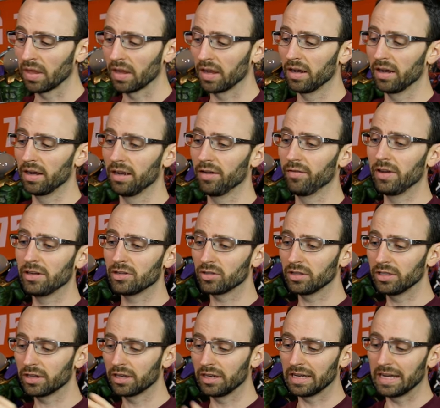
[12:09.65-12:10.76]
eventually
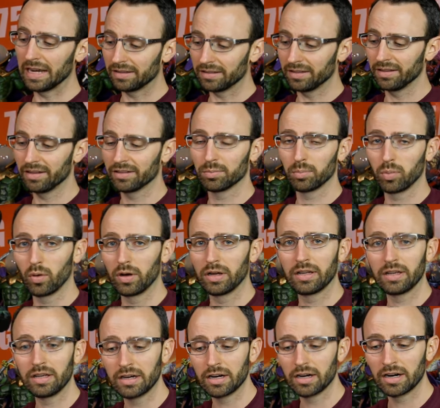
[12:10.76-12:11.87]
you're gonna get to this point
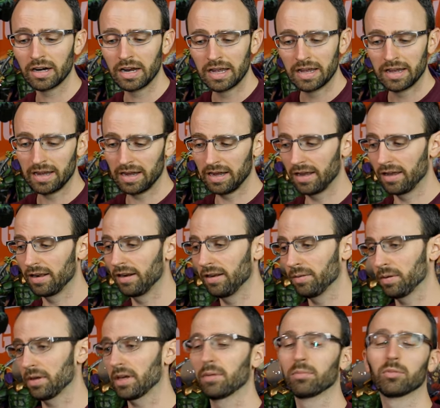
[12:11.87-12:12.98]
here and it
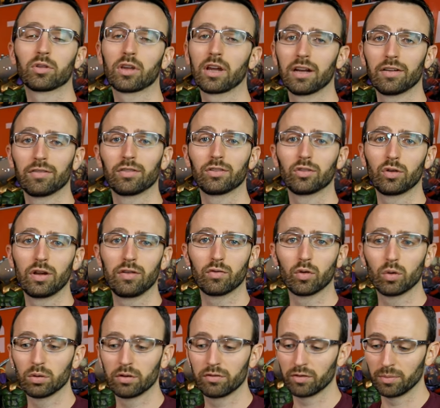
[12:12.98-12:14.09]
becomes kind of
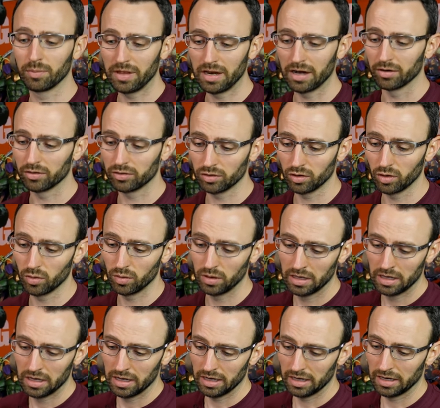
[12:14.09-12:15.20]
straightforward from there. So
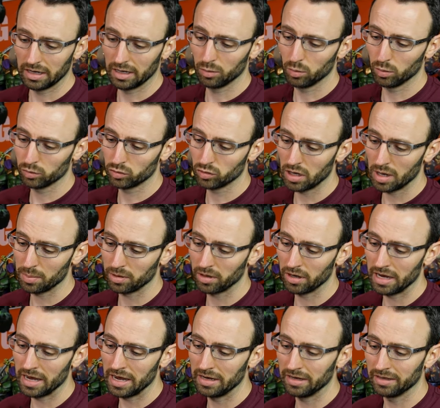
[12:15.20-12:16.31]
we'll drop her
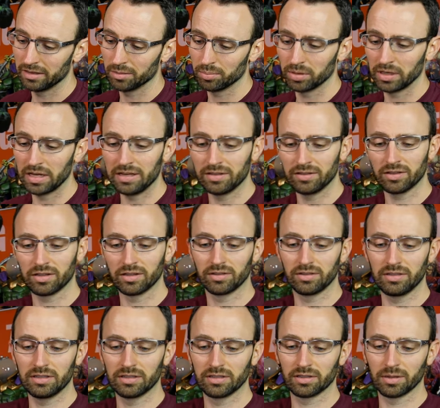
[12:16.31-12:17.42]
head into place. You can
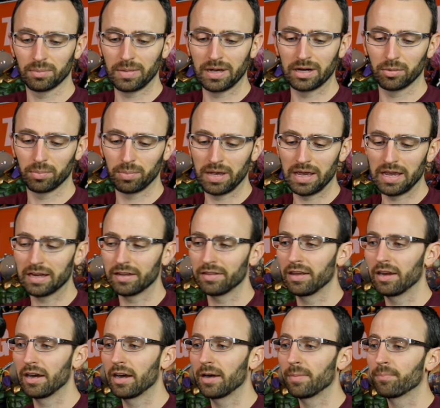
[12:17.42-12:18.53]
see there's a metal peg
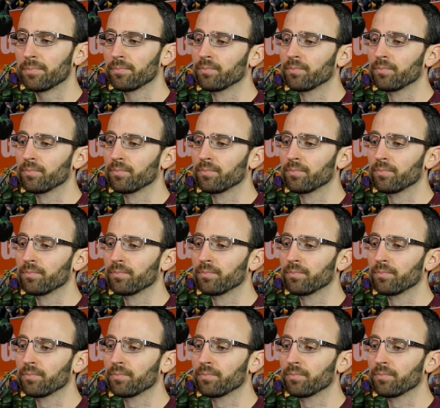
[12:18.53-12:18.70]
there.